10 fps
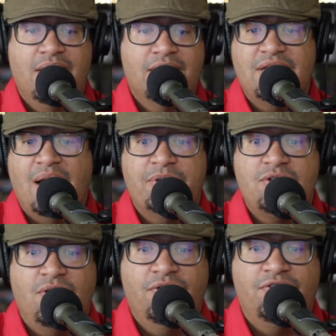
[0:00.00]
Top of
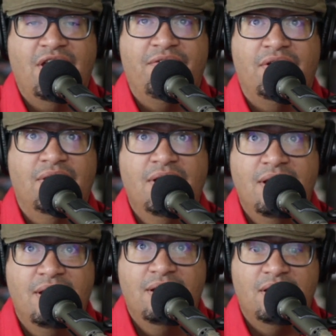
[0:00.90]
turn 7,
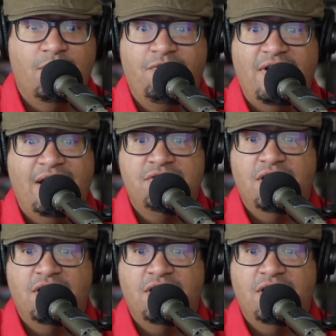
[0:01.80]
number 5,